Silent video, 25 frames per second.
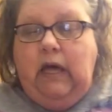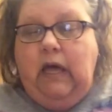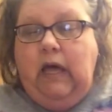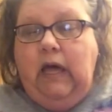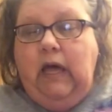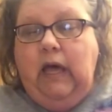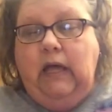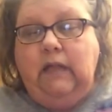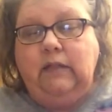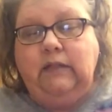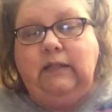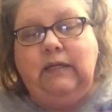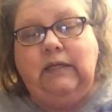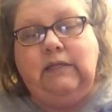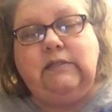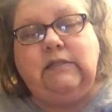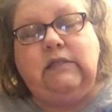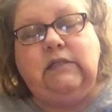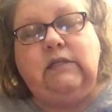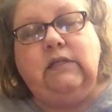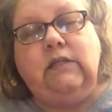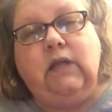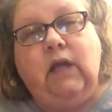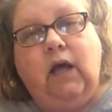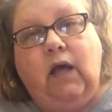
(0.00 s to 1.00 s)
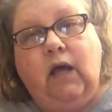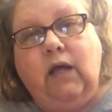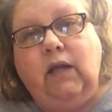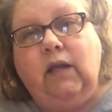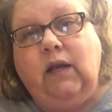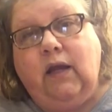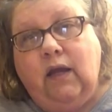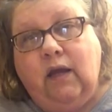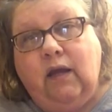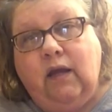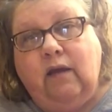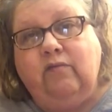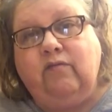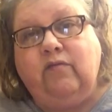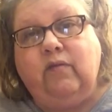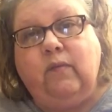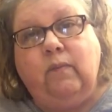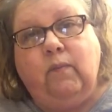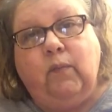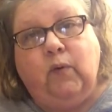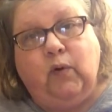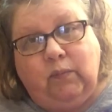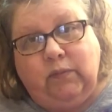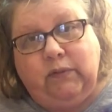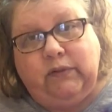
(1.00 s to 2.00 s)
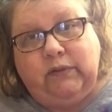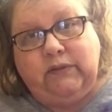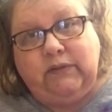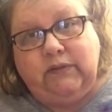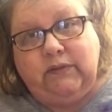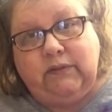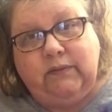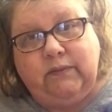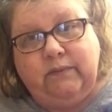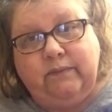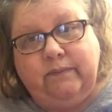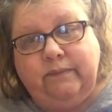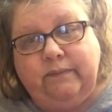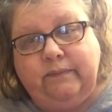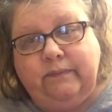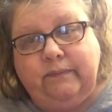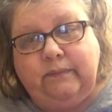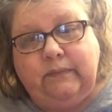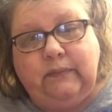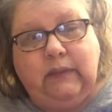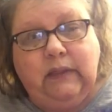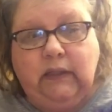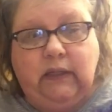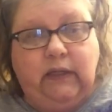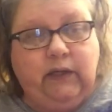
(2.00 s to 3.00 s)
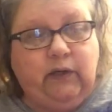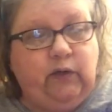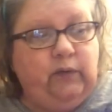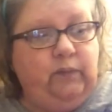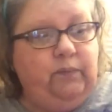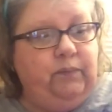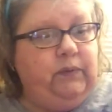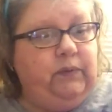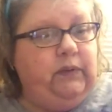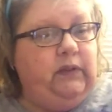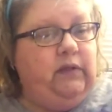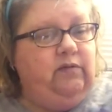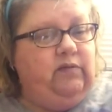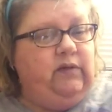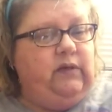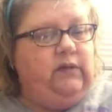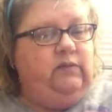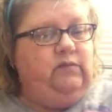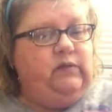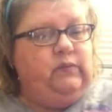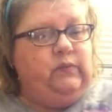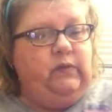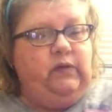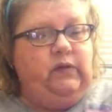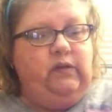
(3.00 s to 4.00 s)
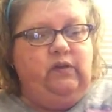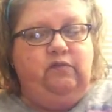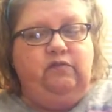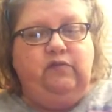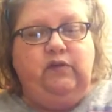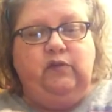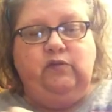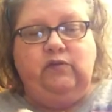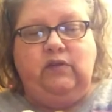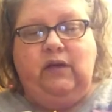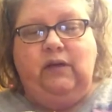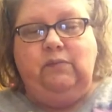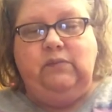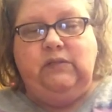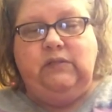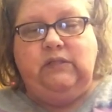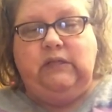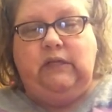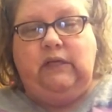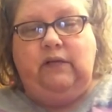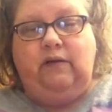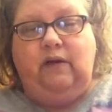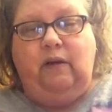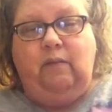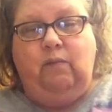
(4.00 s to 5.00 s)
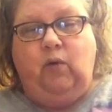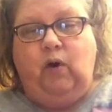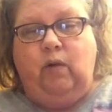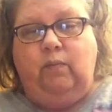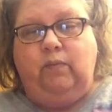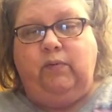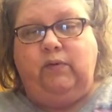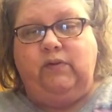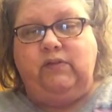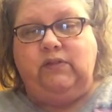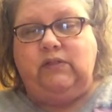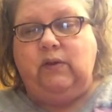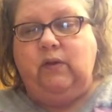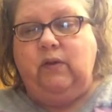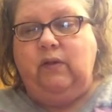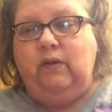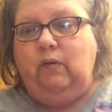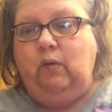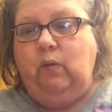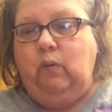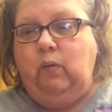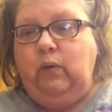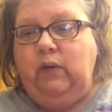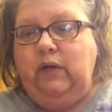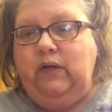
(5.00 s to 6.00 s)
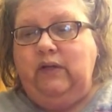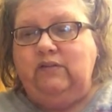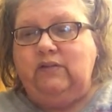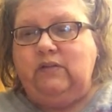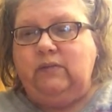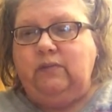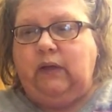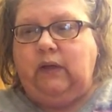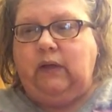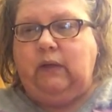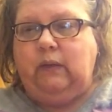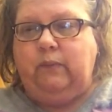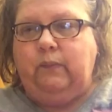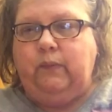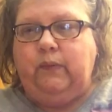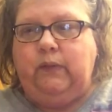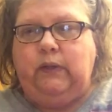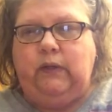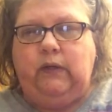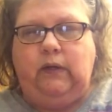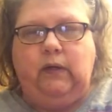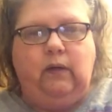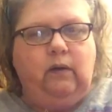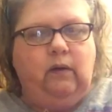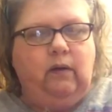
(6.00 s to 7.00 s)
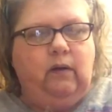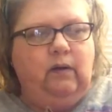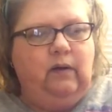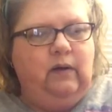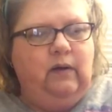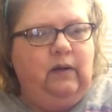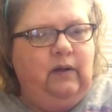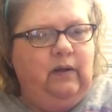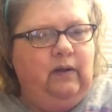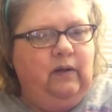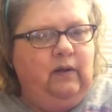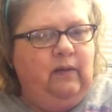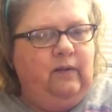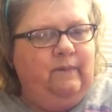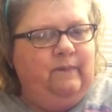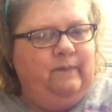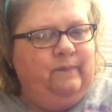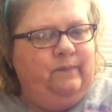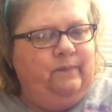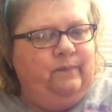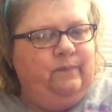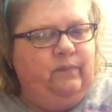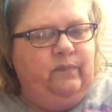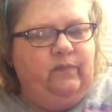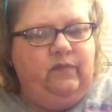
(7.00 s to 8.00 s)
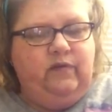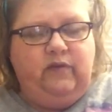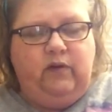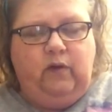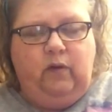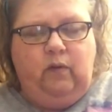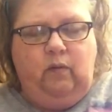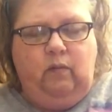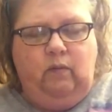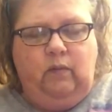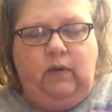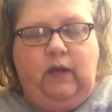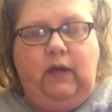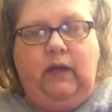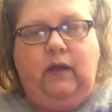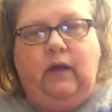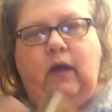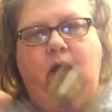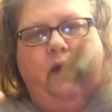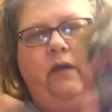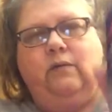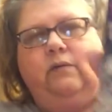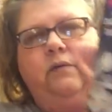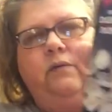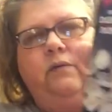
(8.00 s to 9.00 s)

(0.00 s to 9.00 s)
And they did not have marbles. I couldn't believe it. It was one of the few times they didn't have marbles. So I thought, well, what else am I going to put in here? So I got